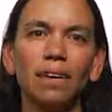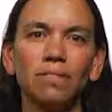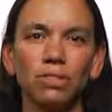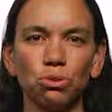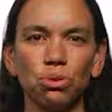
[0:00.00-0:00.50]

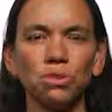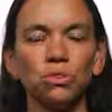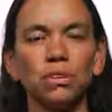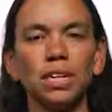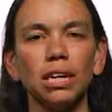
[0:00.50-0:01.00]
Visual
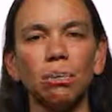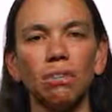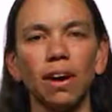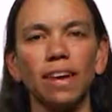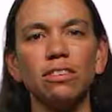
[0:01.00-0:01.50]
Studio
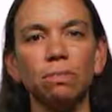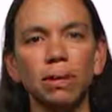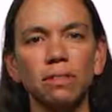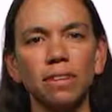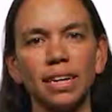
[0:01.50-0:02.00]
provides
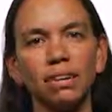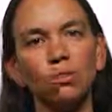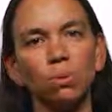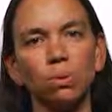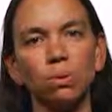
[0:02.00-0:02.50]
built-in
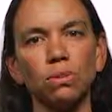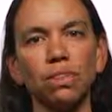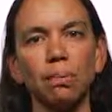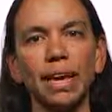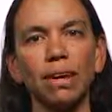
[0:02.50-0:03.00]
tools
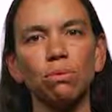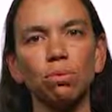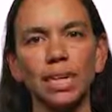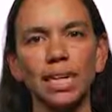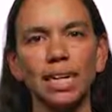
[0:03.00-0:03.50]
that make it
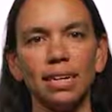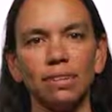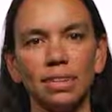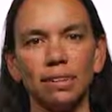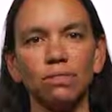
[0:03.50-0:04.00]
really
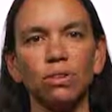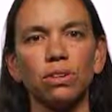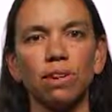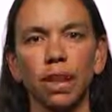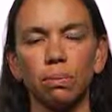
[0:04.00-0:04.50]
easy for
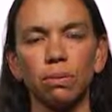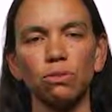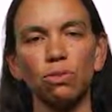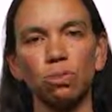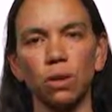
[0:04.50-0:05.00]

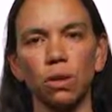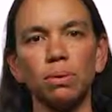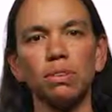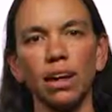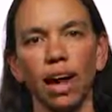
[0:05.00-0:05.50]
developers to work
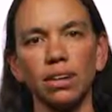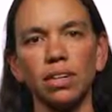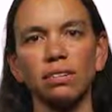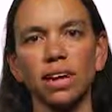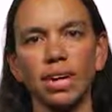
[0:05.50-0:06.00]
with Docker
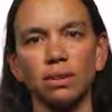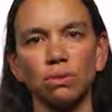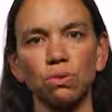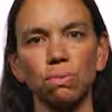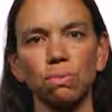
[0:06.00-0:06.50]

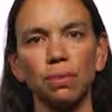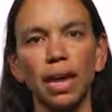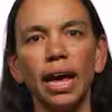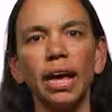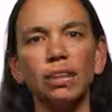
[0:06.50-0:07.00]
containers.
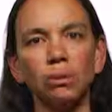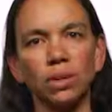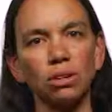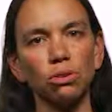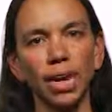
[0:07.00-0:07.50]
You
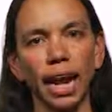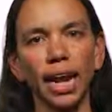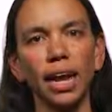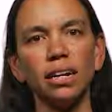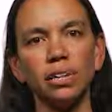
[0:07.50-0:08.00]
can
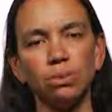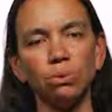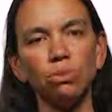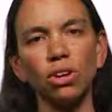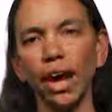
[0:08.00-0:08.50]
create a
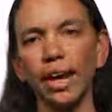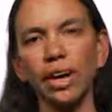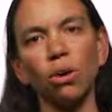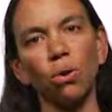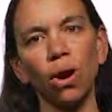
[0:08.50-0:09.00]
new
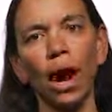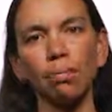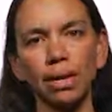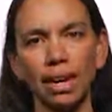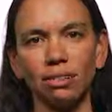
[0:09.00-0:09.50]
.NET Core
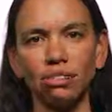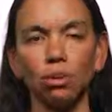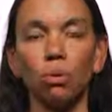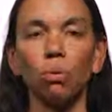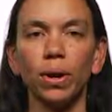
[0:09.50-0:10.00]

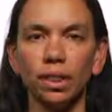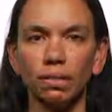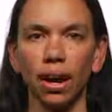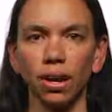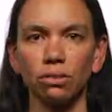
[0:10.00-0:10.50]
application
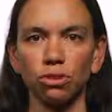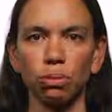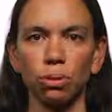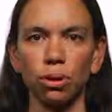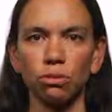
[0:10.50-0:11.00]
with Docker
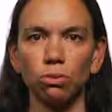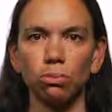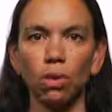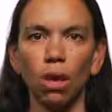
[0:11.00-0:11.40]
support,